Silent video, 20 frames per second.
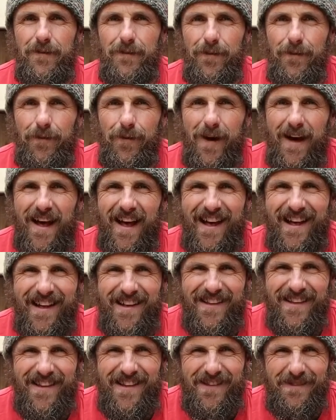
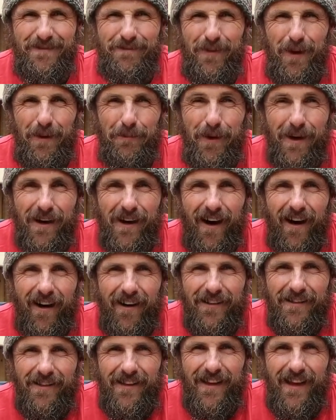Where does Mama
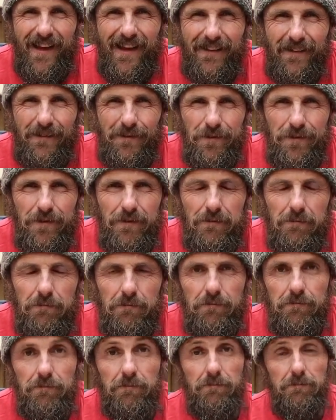God live?
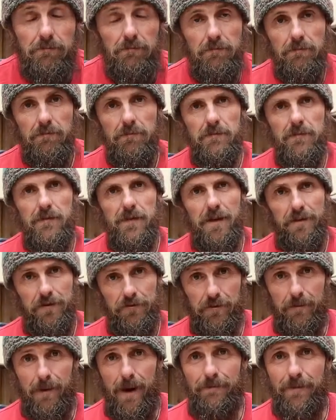Can
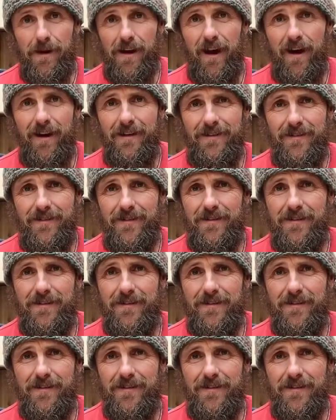you remember, guys?